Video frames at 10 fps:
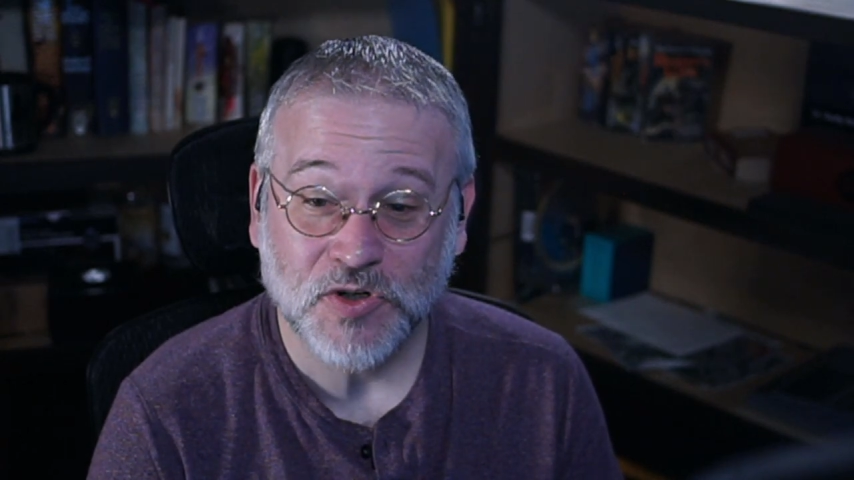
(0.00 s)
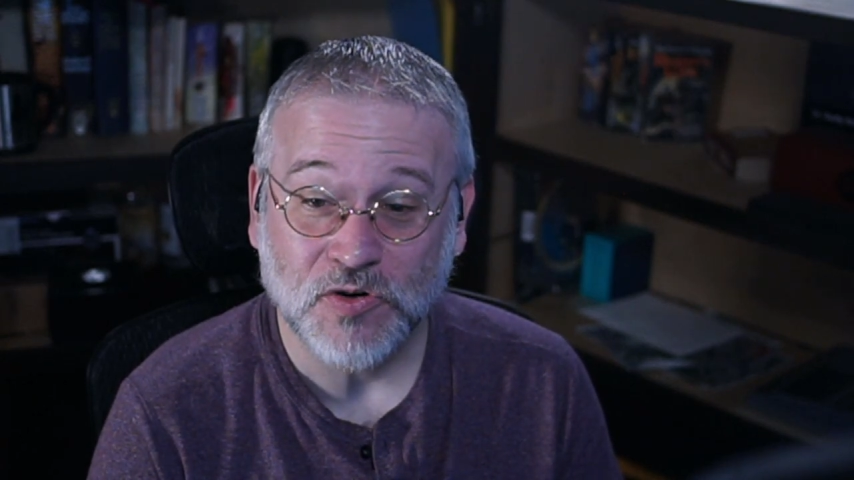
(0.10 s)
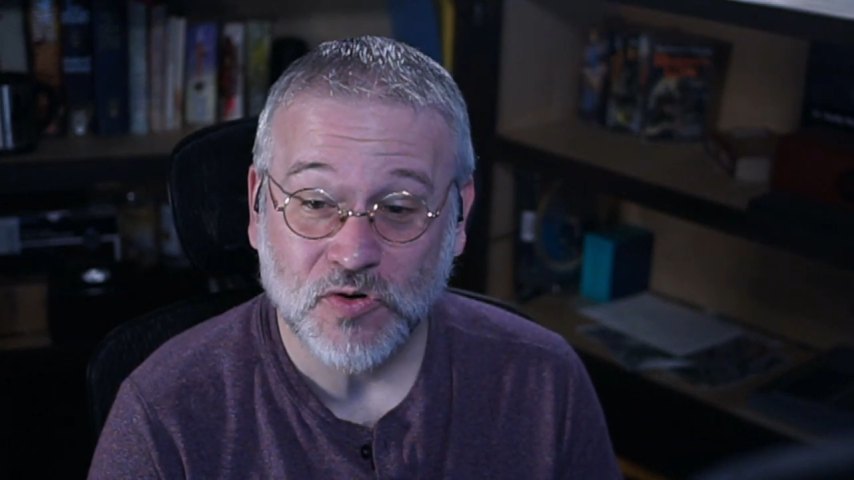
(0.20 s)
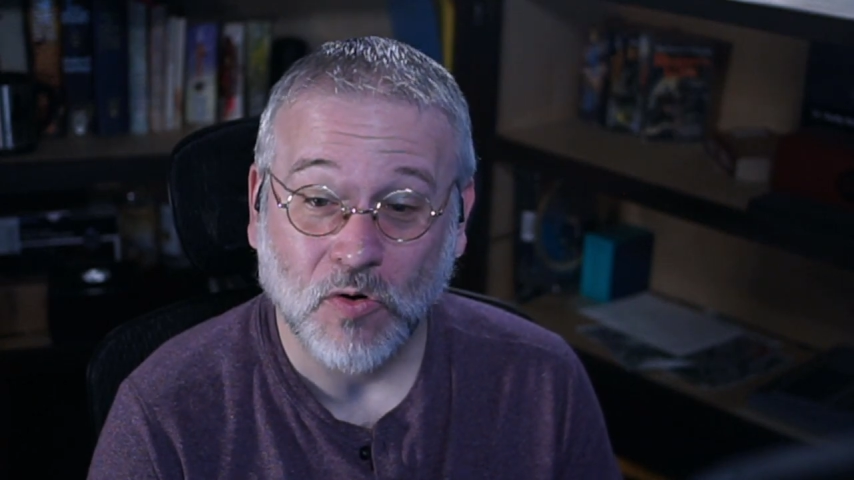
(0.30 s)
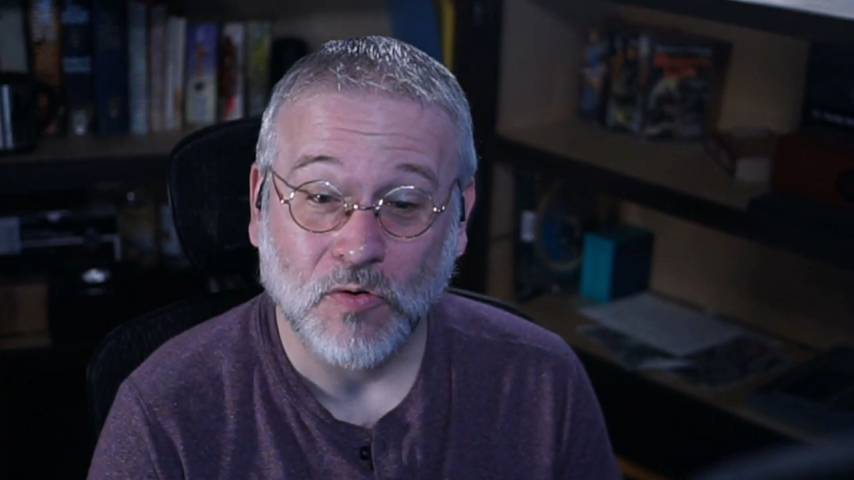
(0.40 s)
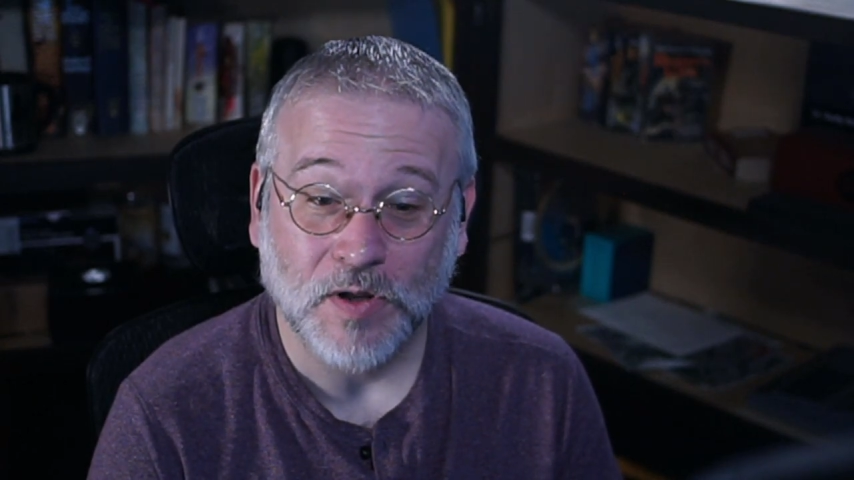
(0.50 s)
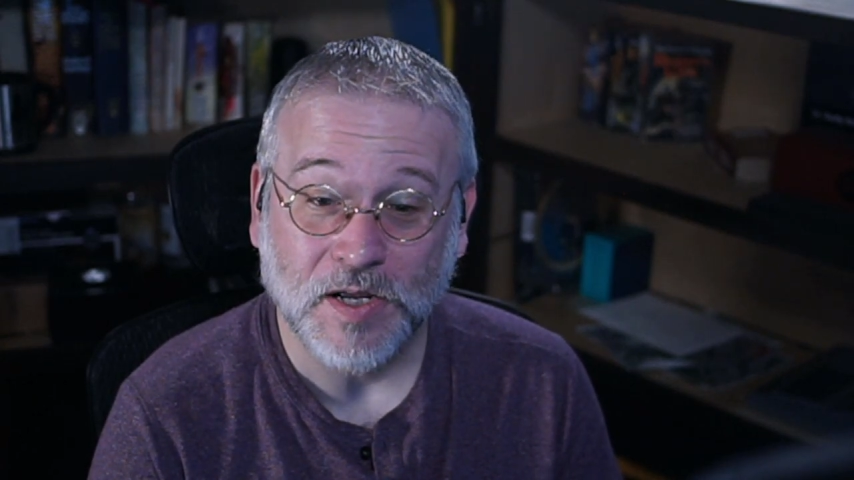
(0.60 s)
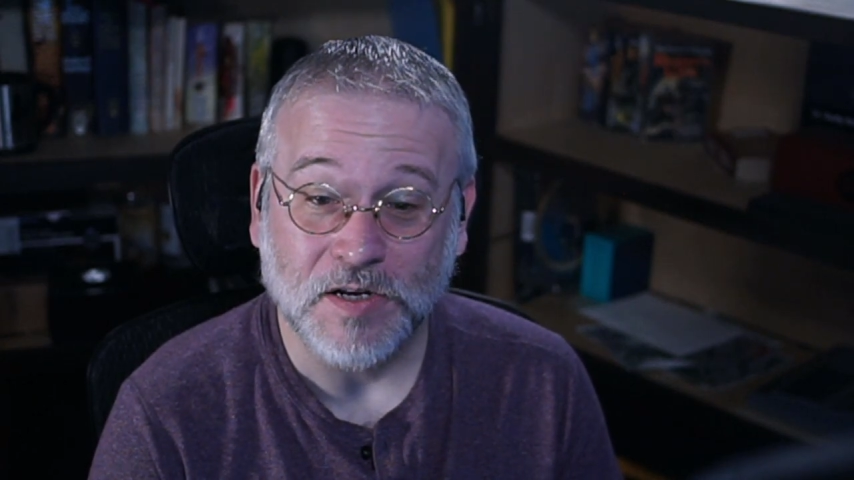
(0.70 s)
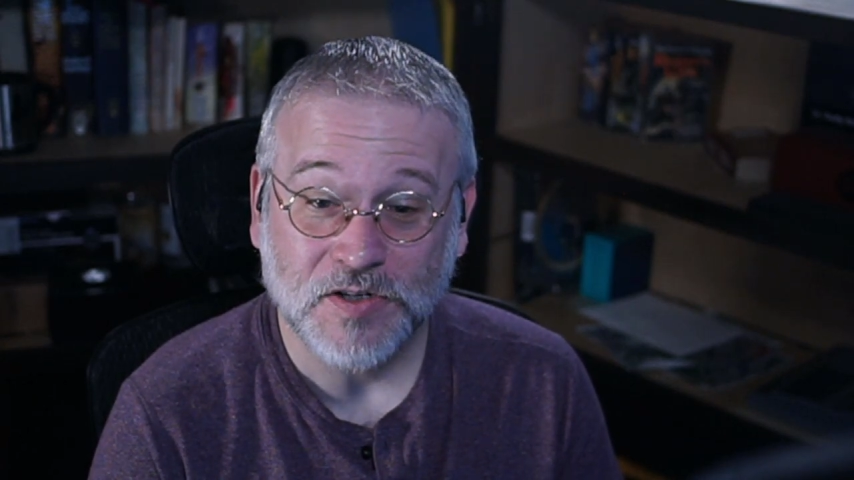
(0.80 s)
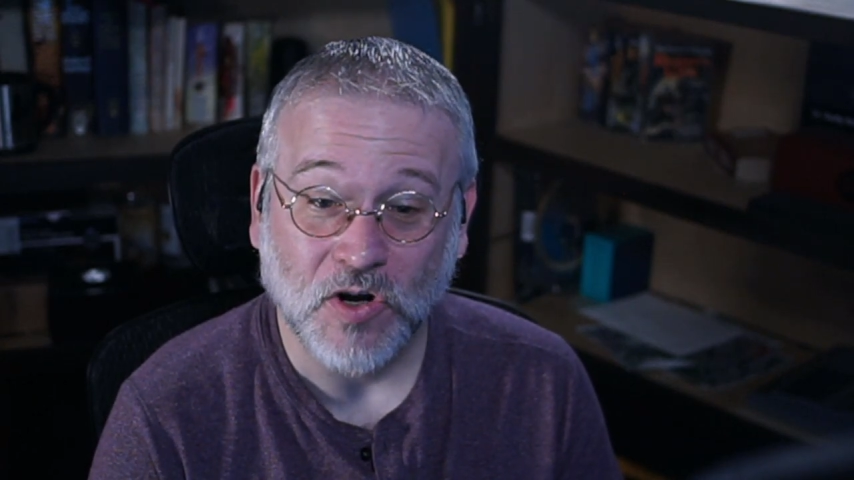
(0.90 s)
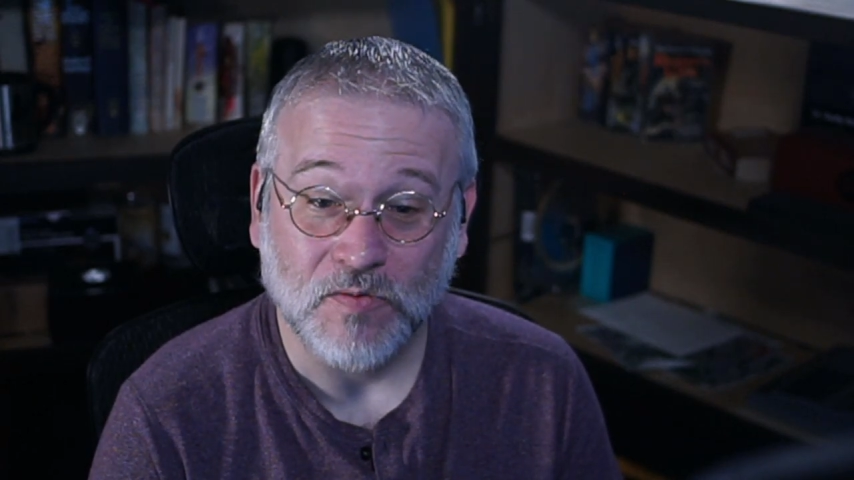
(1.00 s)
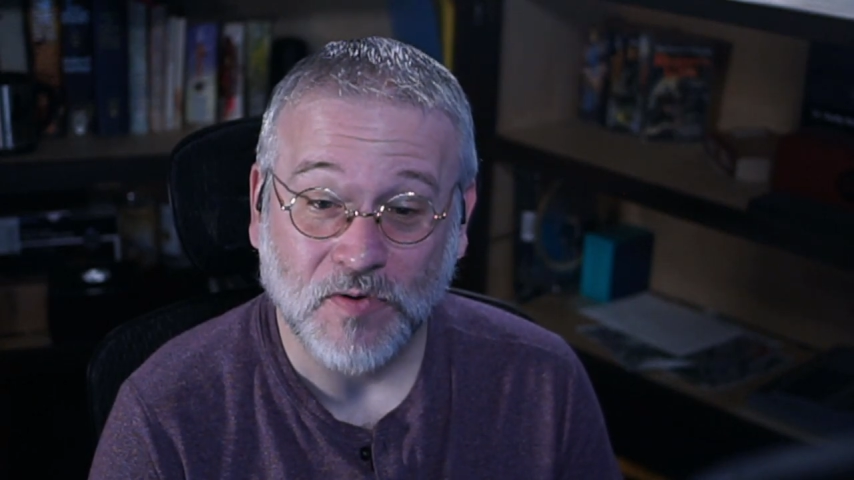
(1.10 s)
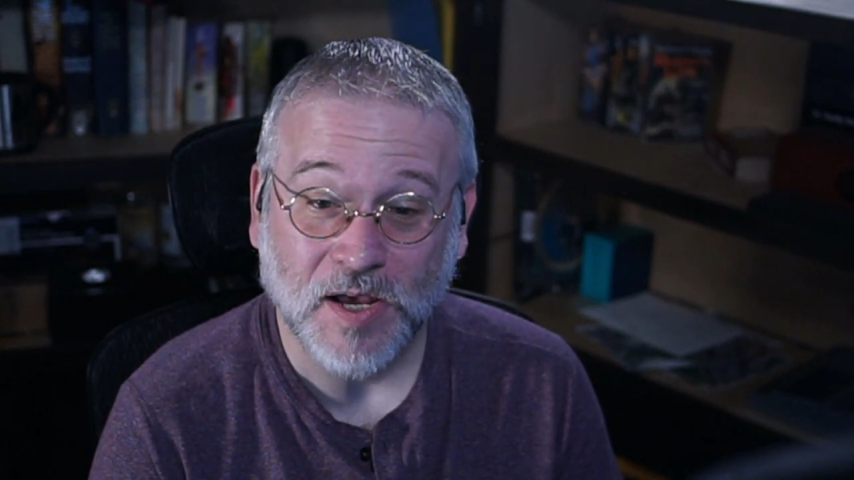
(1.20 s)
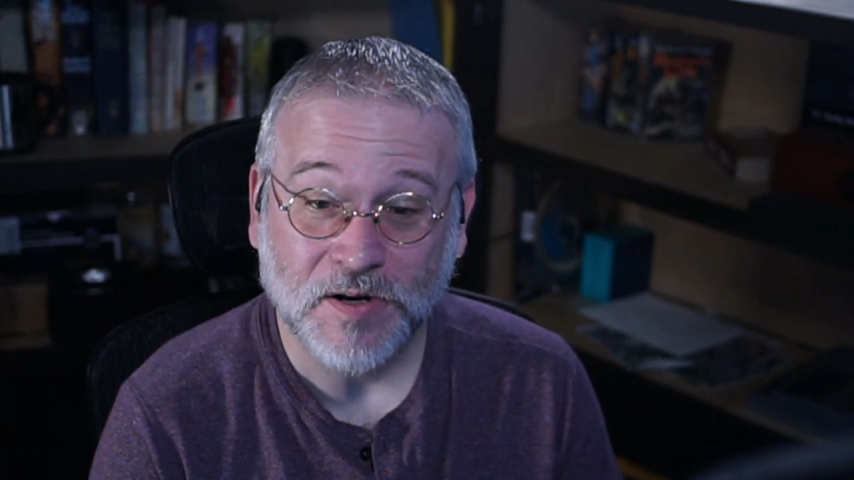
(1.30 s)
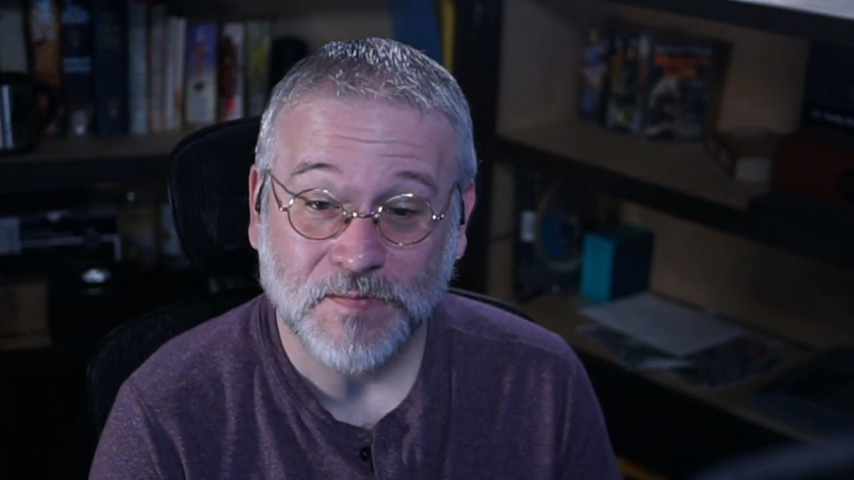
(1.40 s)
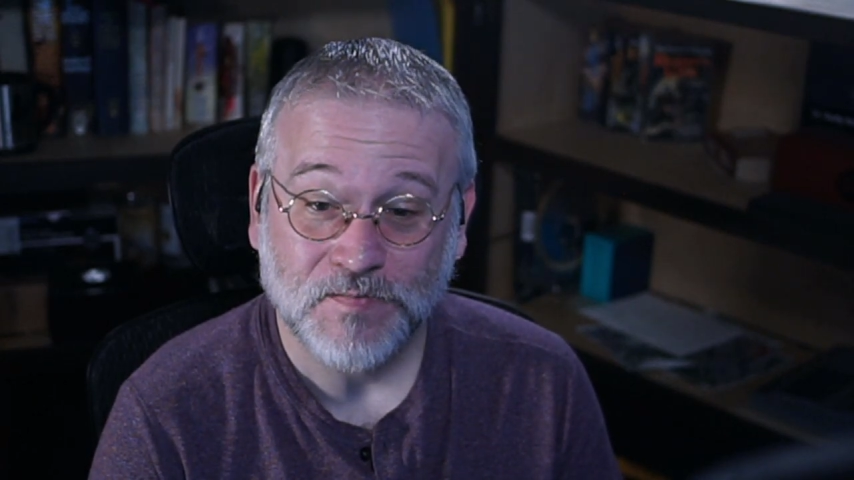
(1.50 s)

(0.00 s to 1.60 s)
control in his homeland.